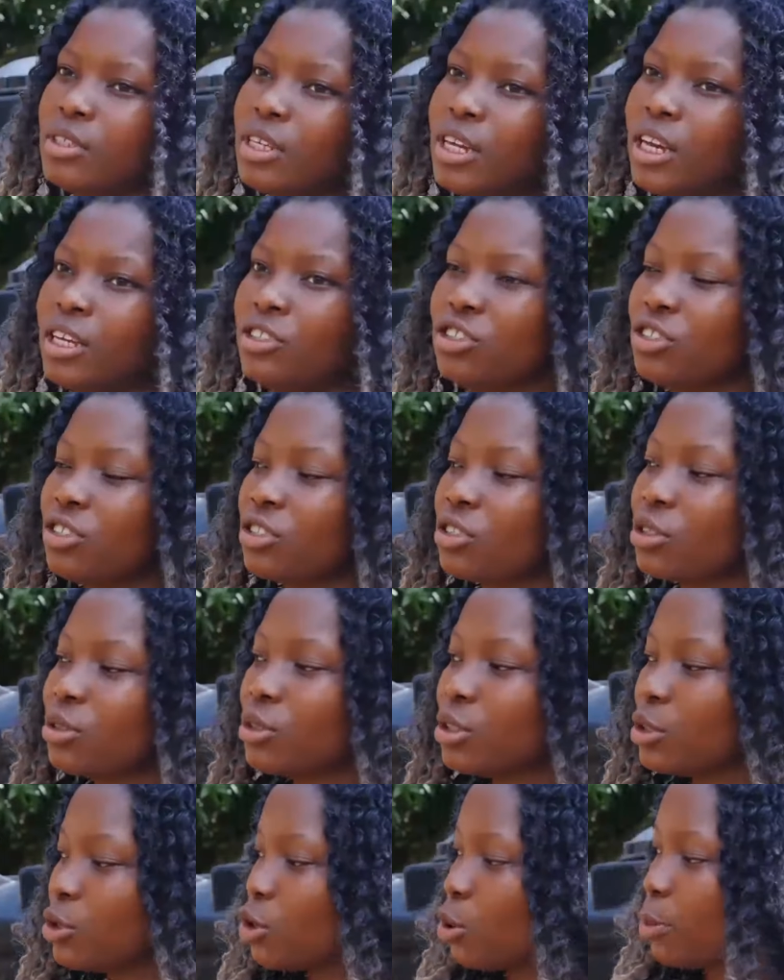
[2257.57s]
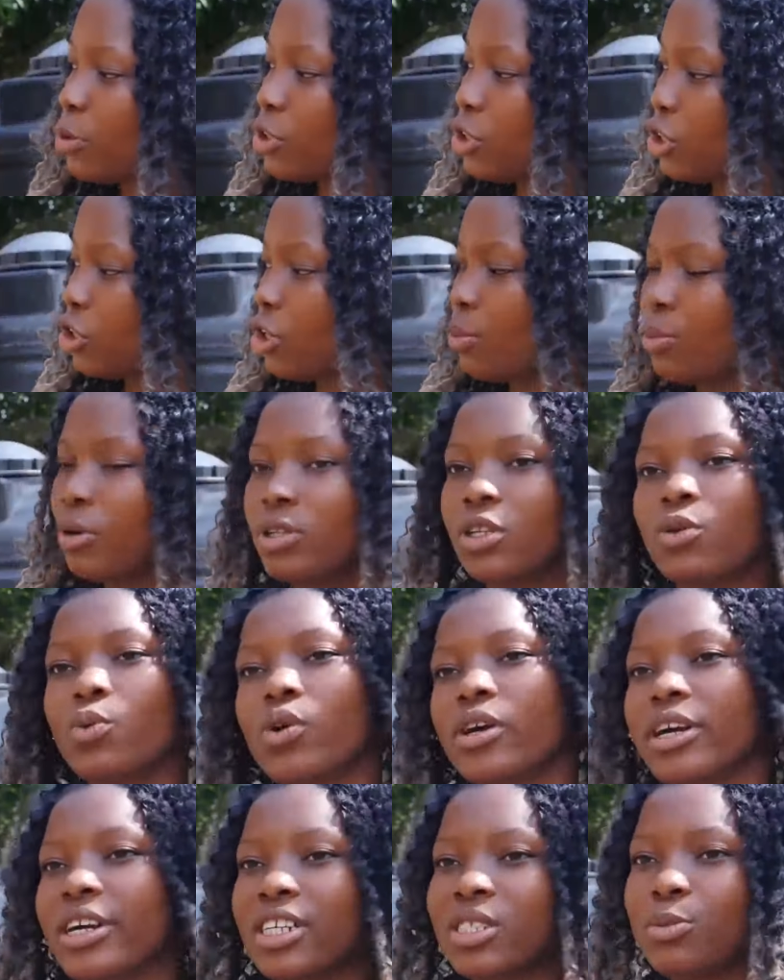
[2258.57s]
Yeah, I just came to come check up on the
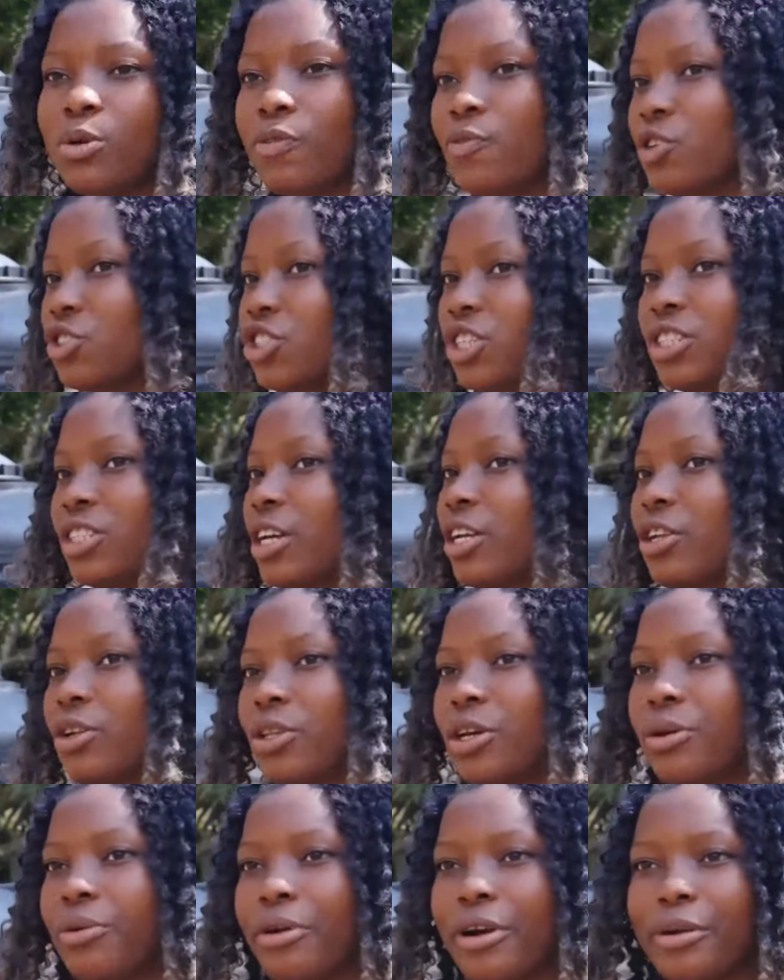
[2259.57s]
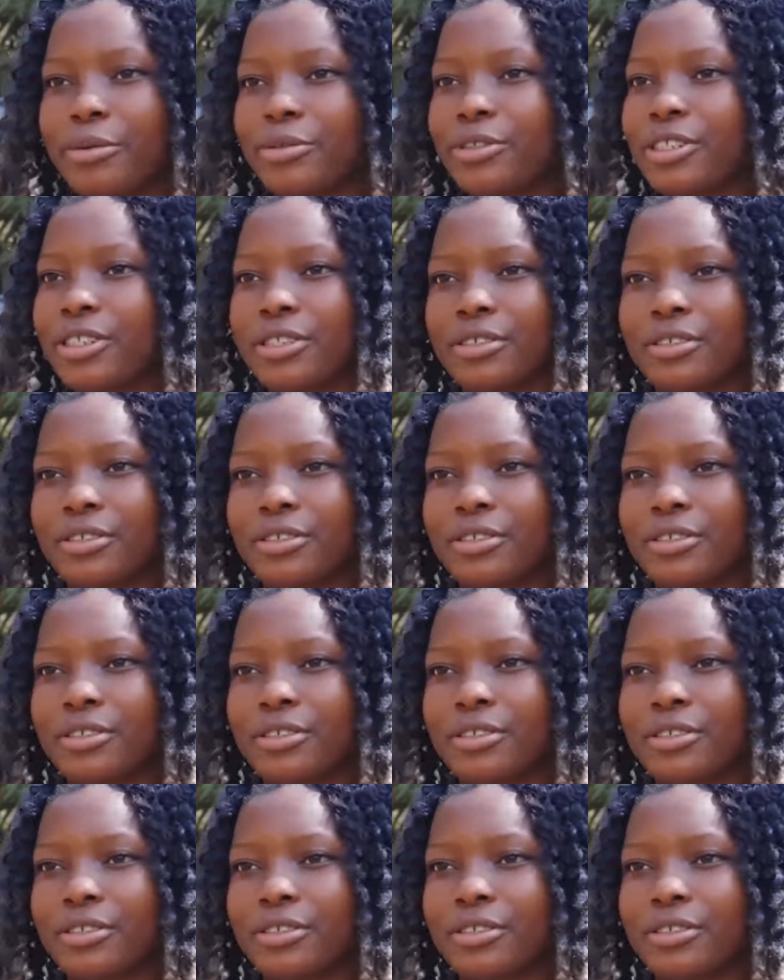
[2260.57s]
workers, but unfortunately they're not around.